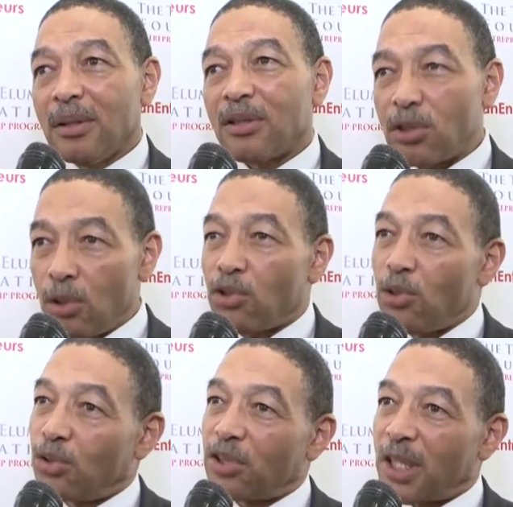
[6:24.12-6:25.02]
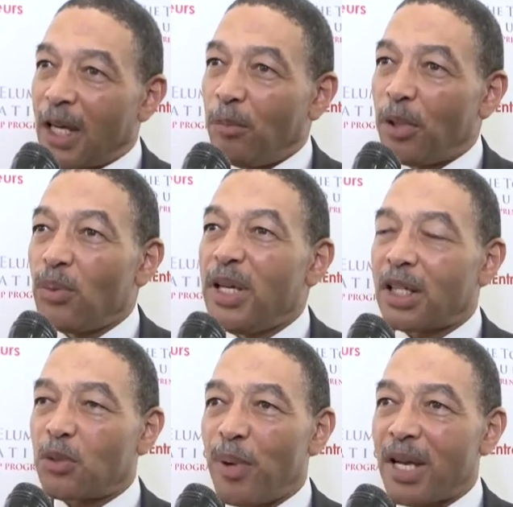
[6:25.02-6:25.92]
it's too soon to tell, but we
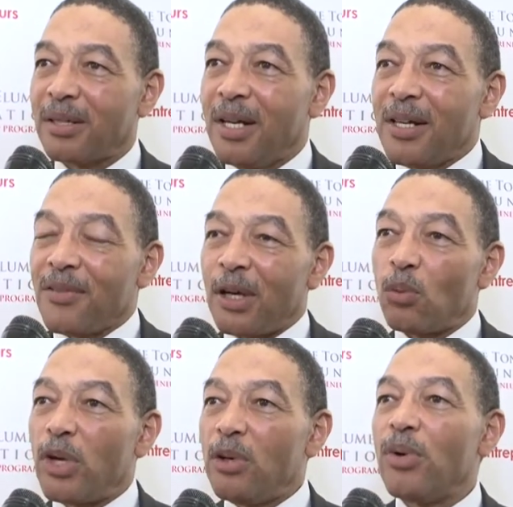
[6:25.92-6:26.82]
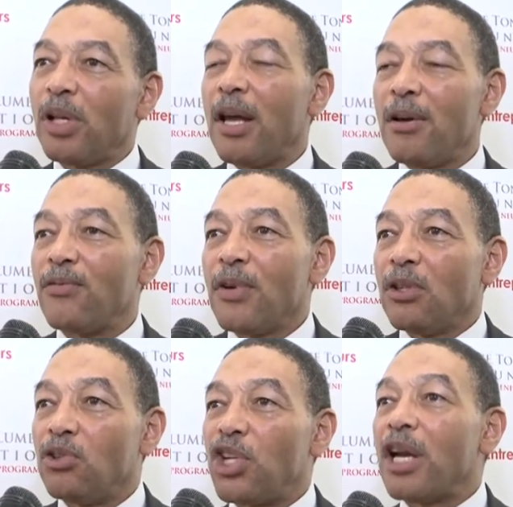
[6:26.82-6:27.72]
expect that we will have
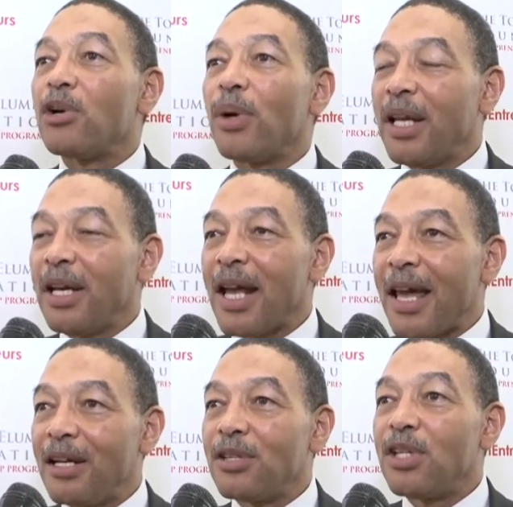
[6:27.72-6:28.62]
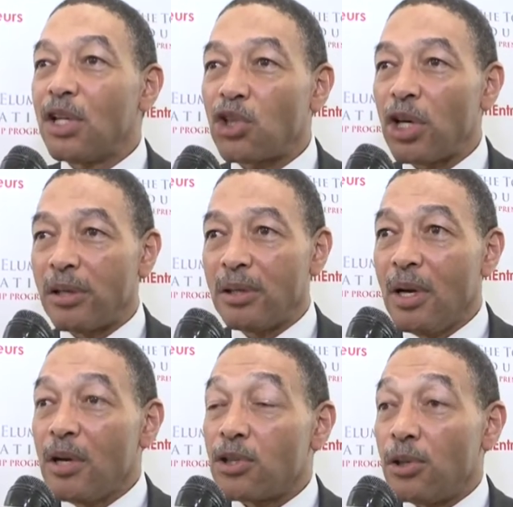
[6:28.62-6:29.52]
generated an addition
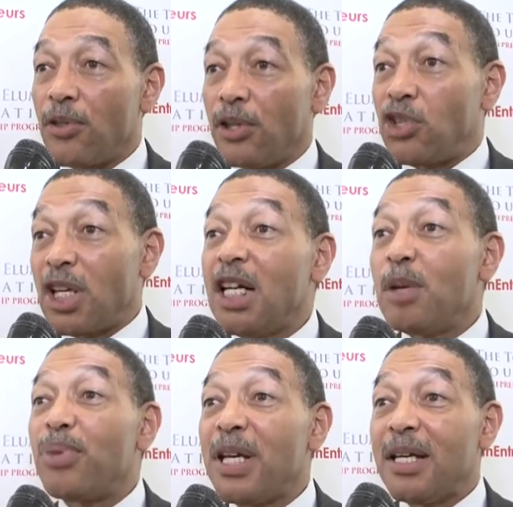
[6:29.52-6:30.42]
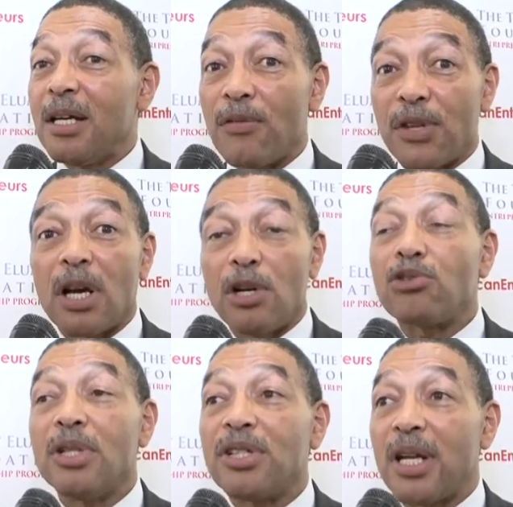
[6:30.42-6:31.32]
to the GDP of the
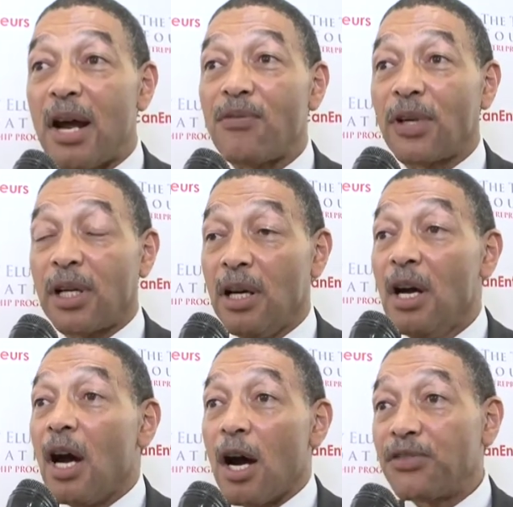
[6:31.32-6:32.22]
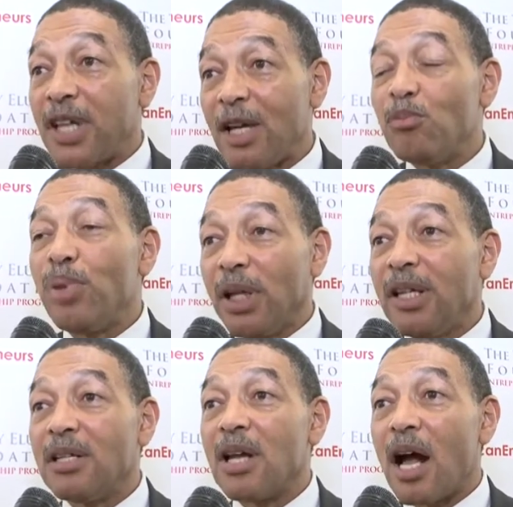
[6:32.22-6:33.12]
countries in Africa of $10
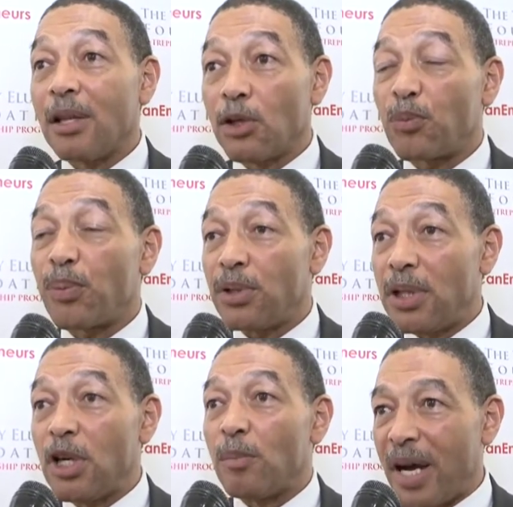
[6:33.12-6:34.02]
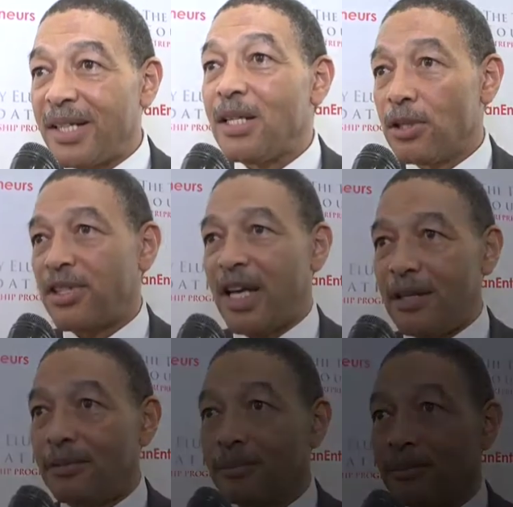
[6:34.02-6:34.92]
billion per year by year 10.